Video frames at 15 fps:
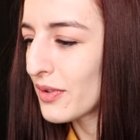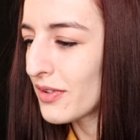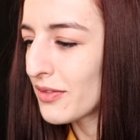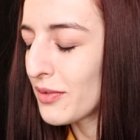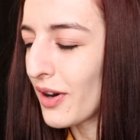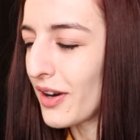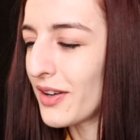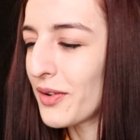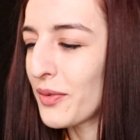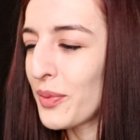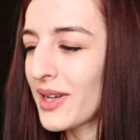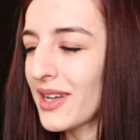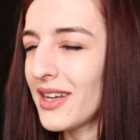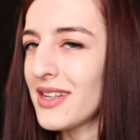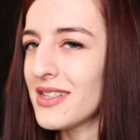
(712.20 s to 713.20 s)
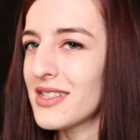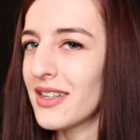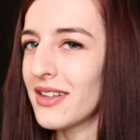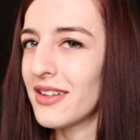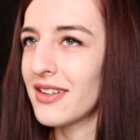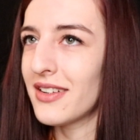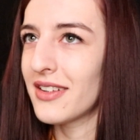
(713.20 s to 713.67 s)
Right, Wichita?
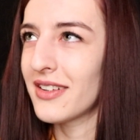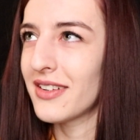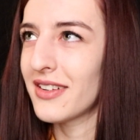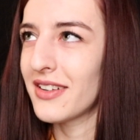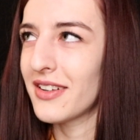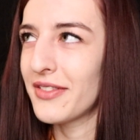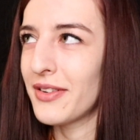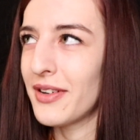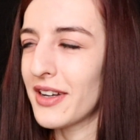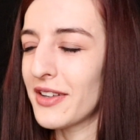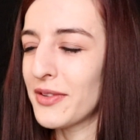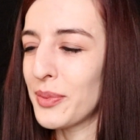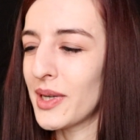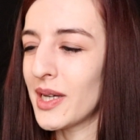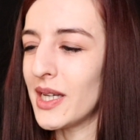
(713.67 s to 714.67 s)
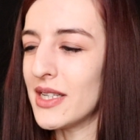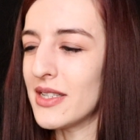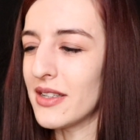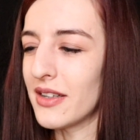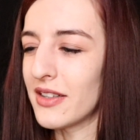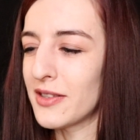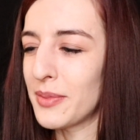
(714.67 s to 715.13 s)
I feel like it's
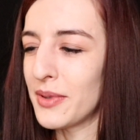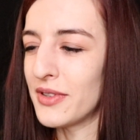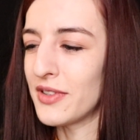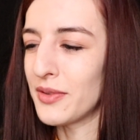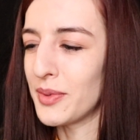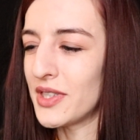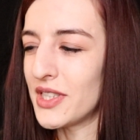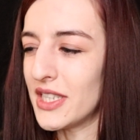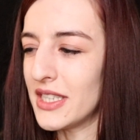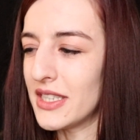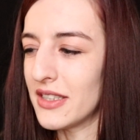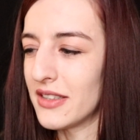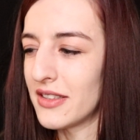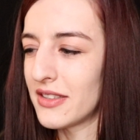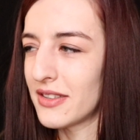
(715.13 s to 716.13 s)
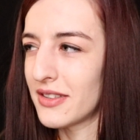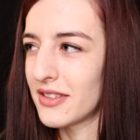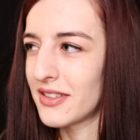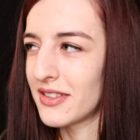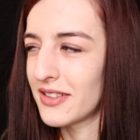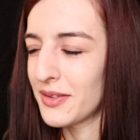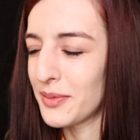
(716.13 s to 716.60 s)
Wichita as opposed to Wichita.
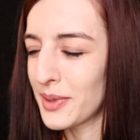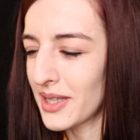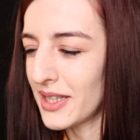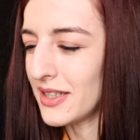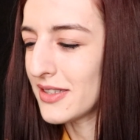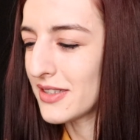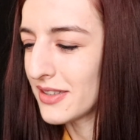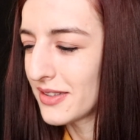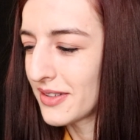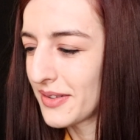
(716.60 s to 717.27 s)
Wichita.